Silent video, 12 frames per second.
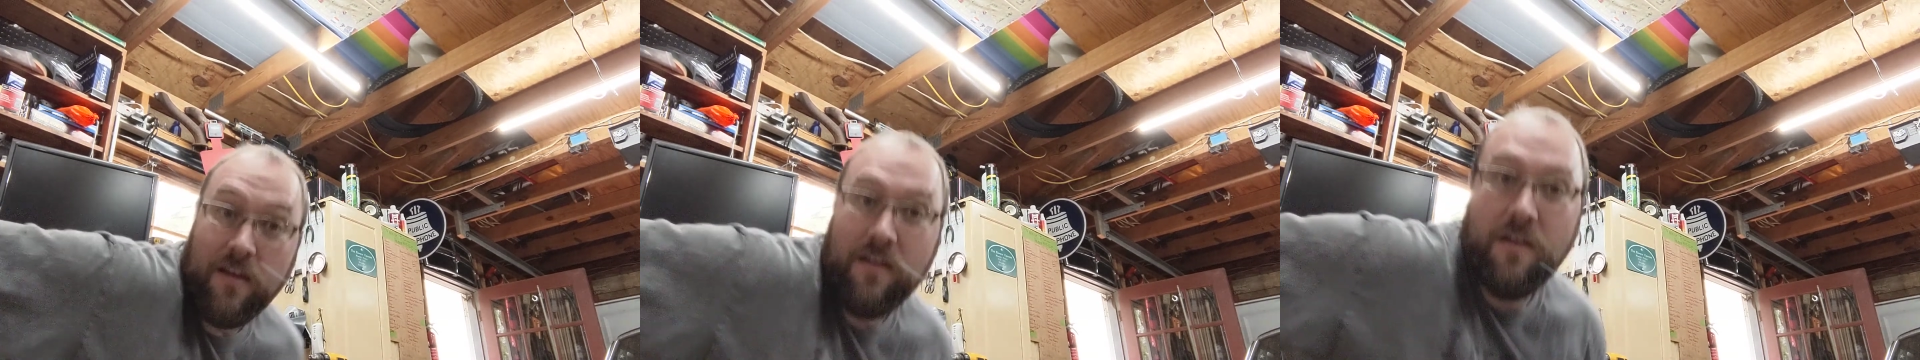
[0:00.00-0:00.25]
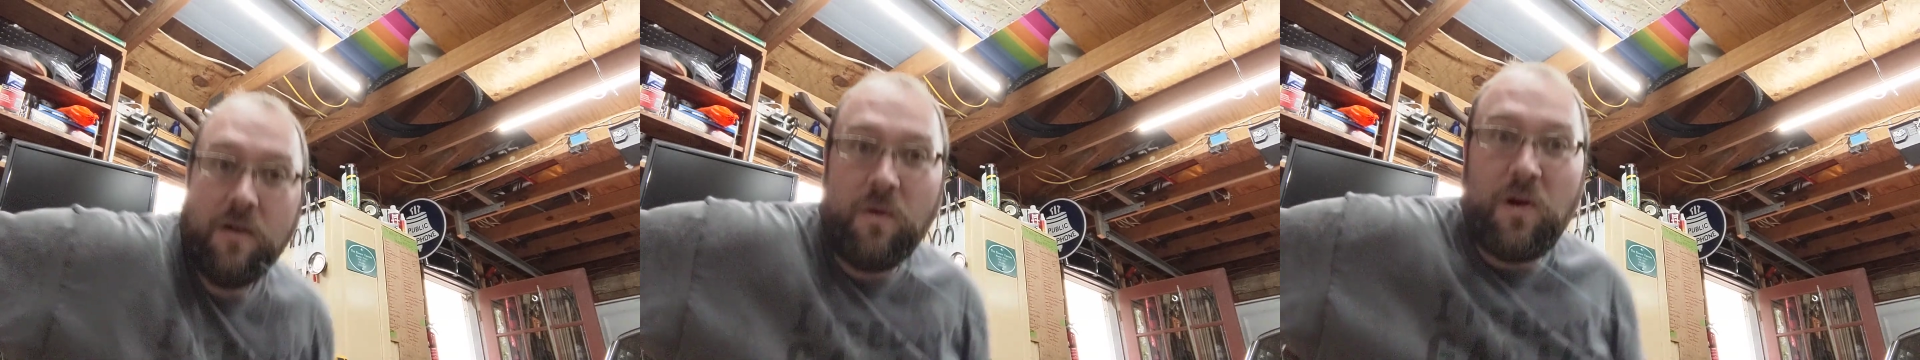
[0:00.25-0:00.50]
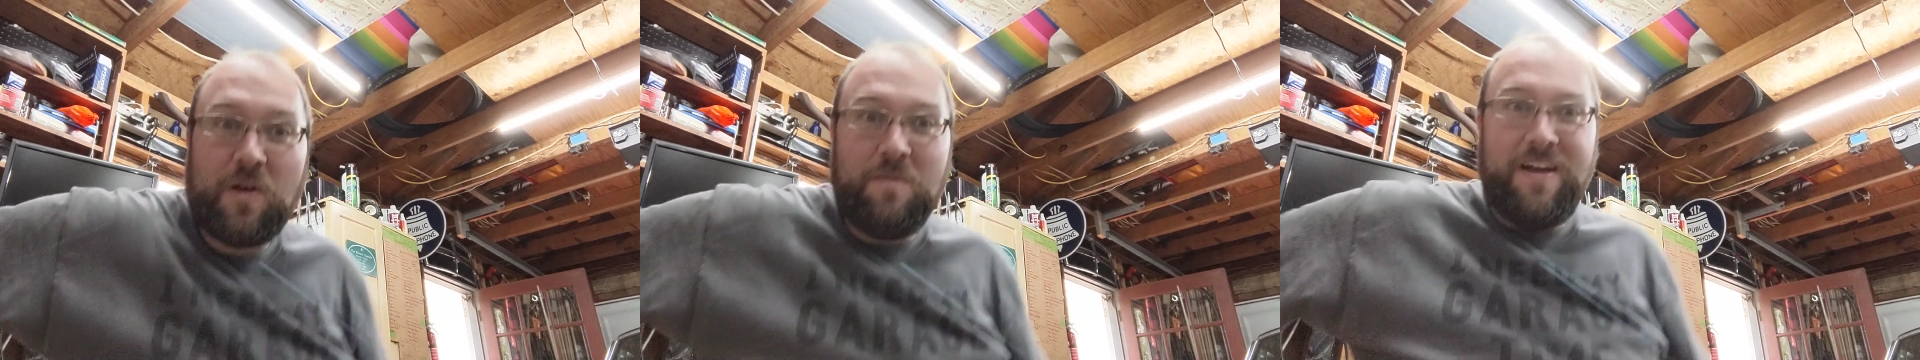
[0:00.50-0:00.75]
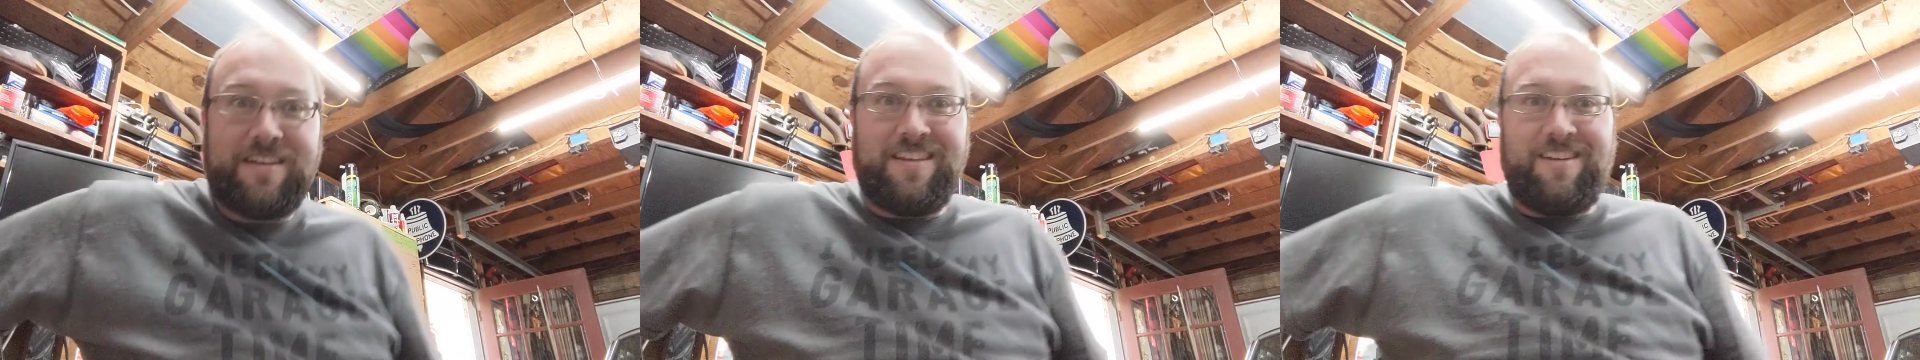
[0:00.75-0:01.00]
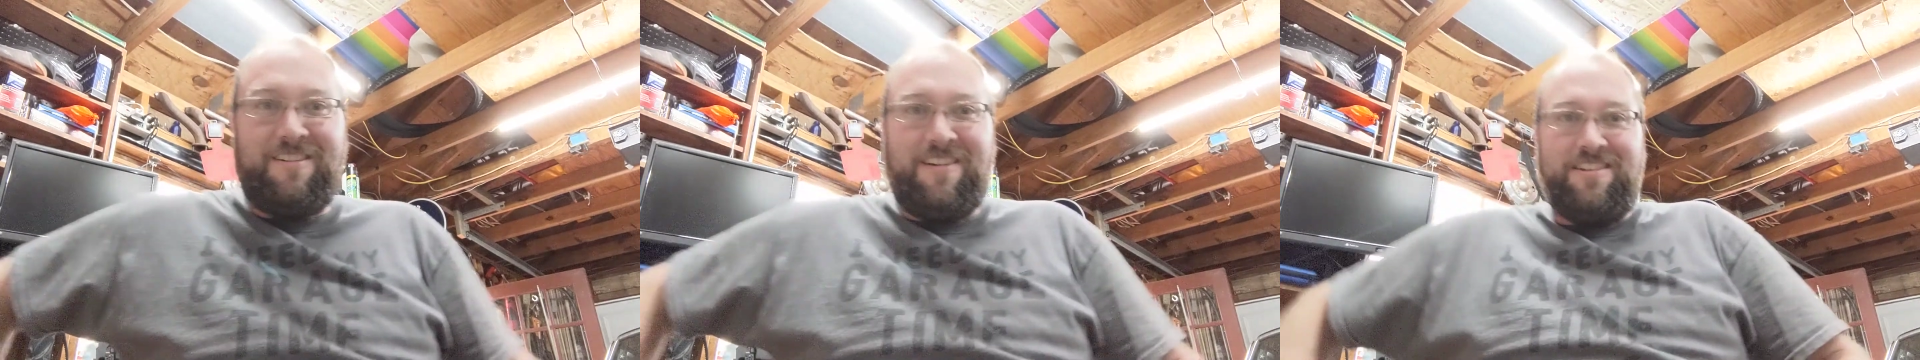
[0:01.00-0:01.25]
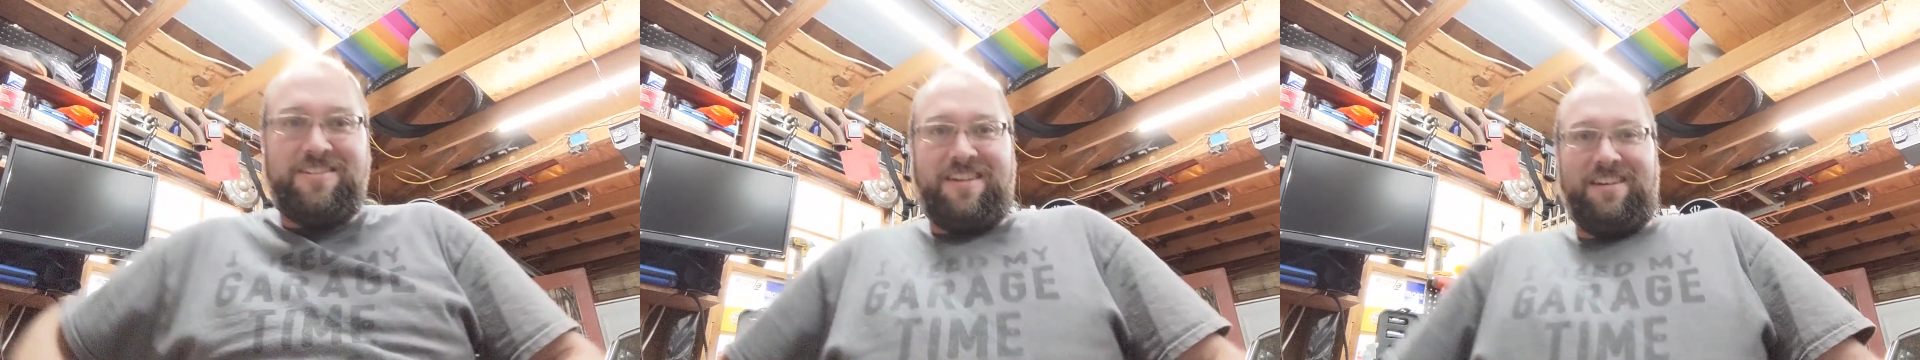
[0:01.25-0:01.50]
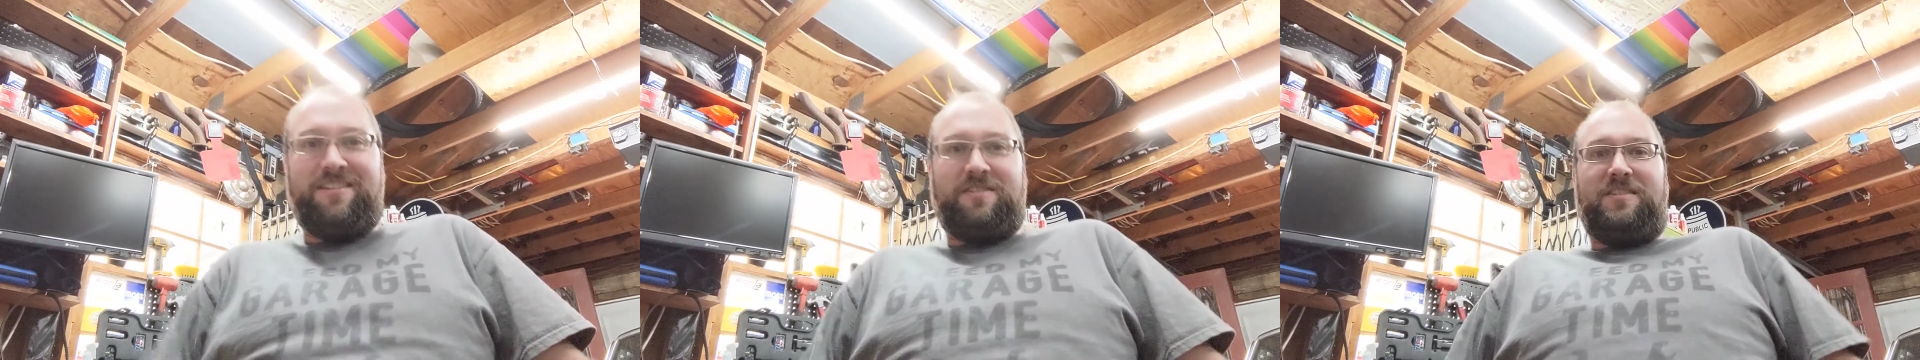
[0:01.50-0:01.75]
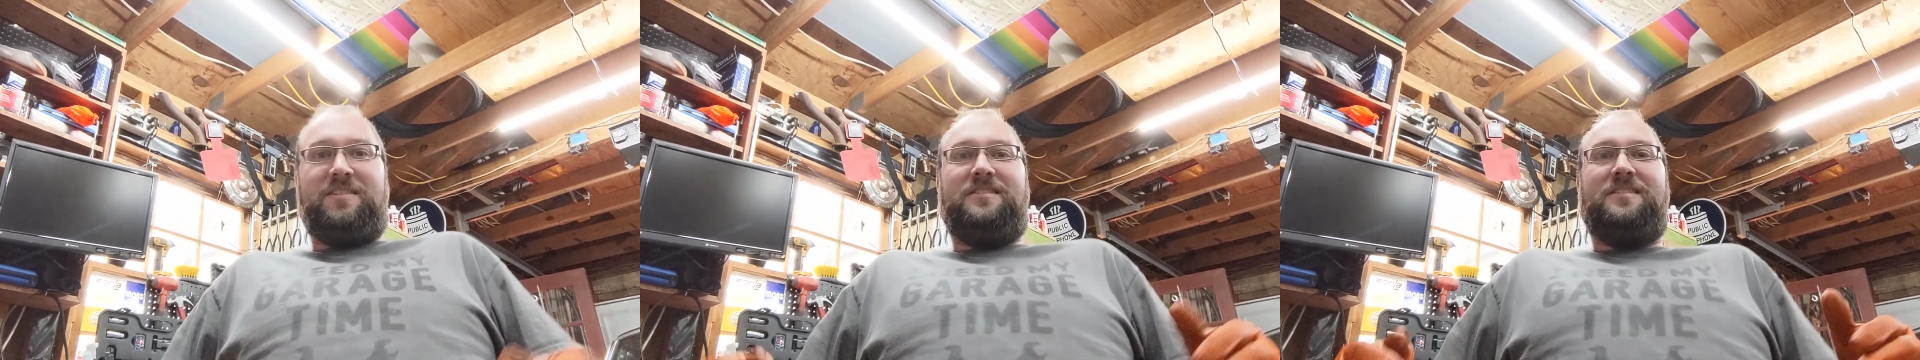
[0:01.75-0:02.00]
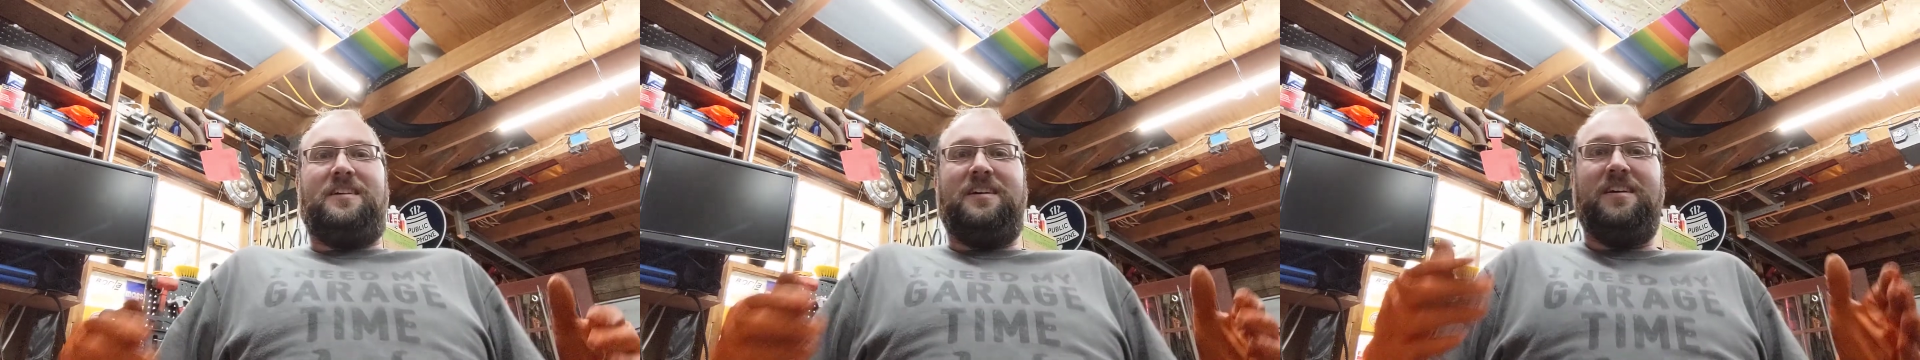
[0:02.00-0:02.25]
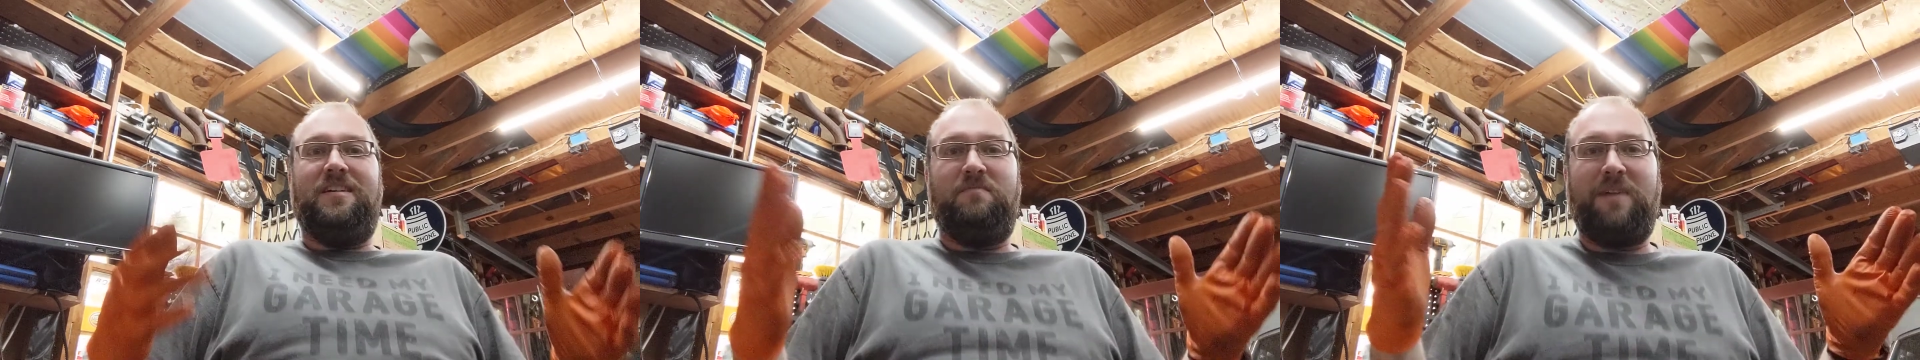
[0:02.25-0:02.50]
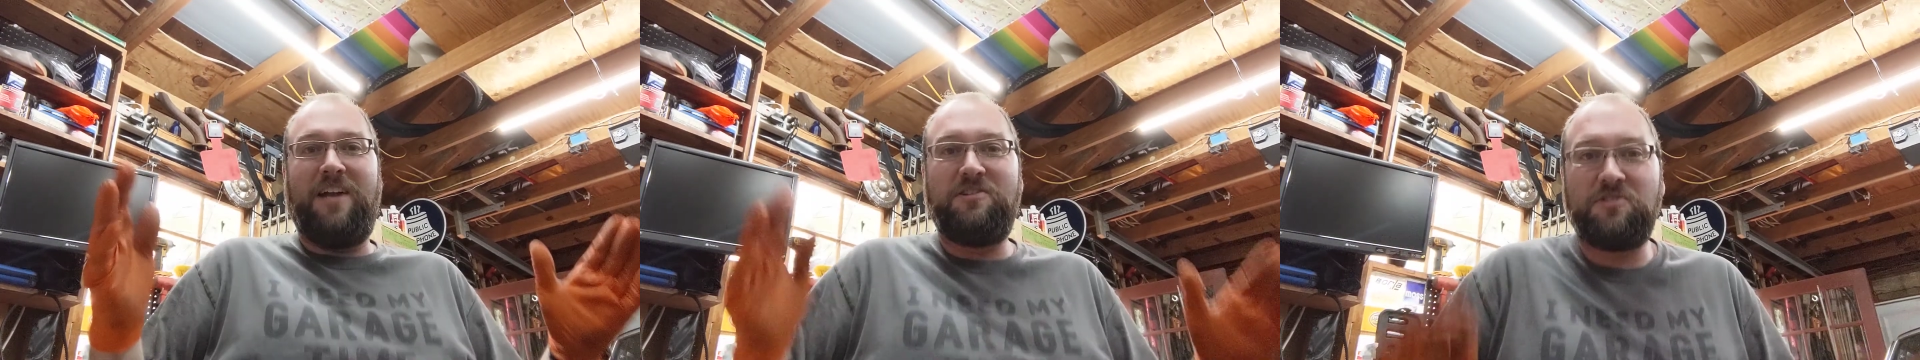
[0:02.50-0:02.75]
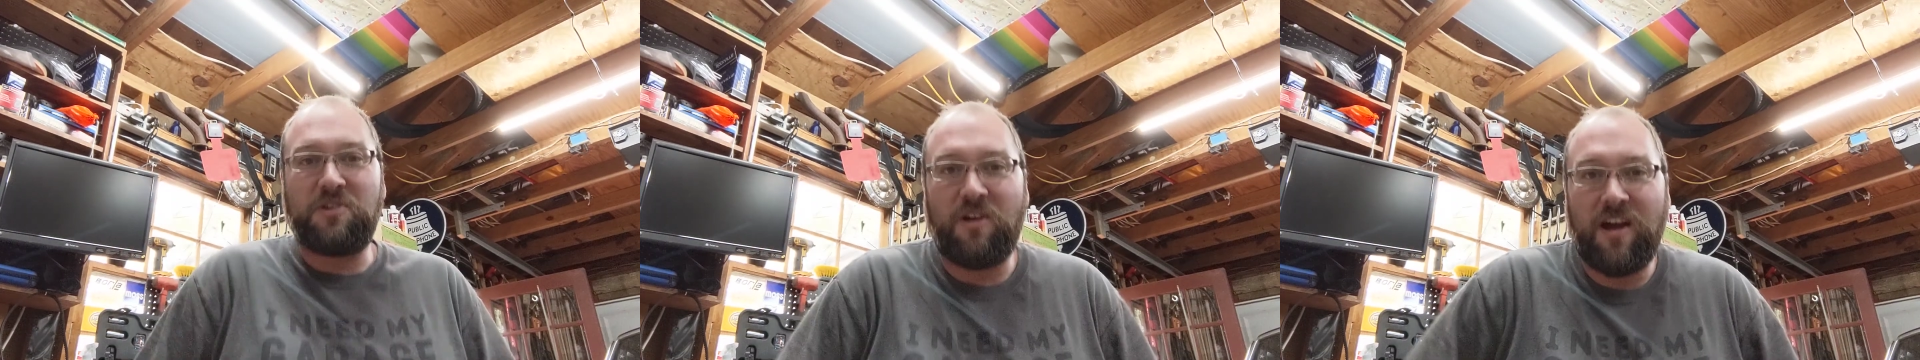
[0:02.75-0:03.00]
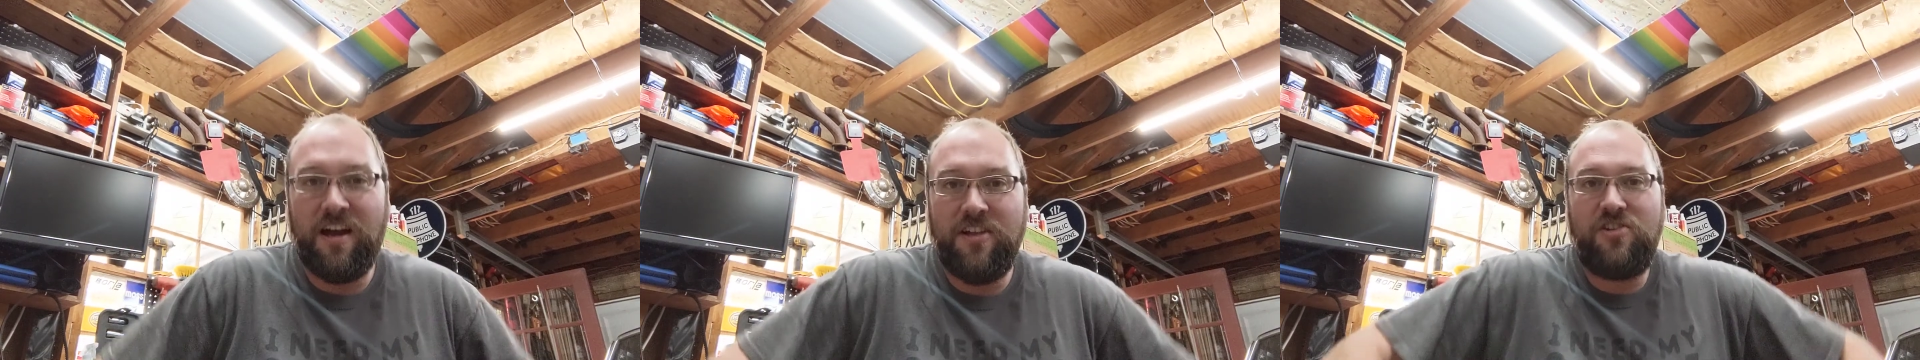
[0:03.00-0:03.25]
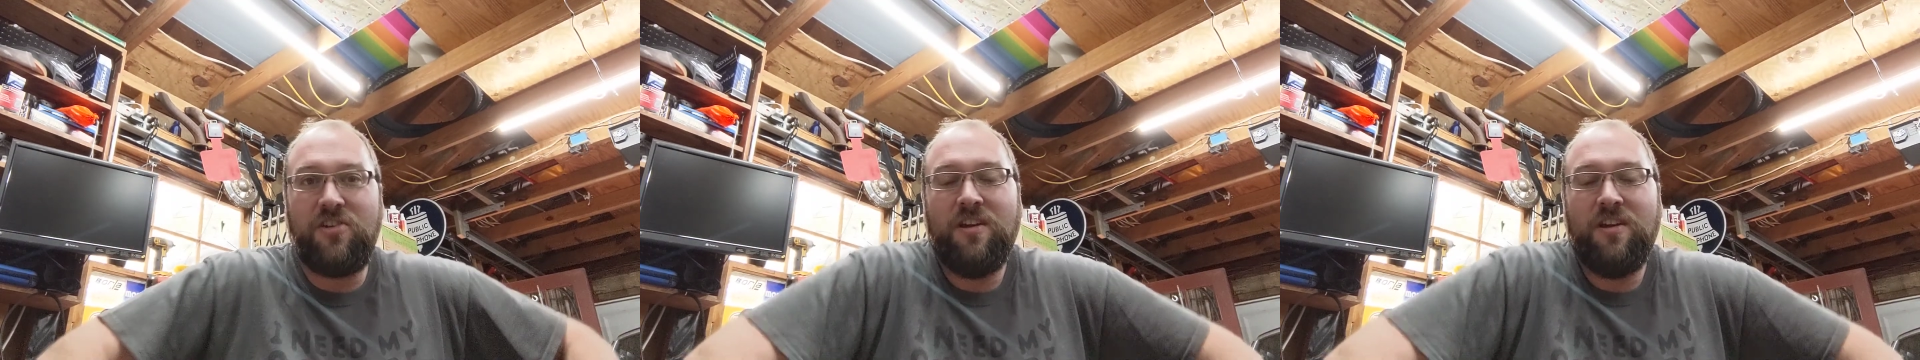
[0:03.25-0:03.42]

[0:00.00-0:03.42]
Welcome back to the garage, guys. This is Badger's Garage.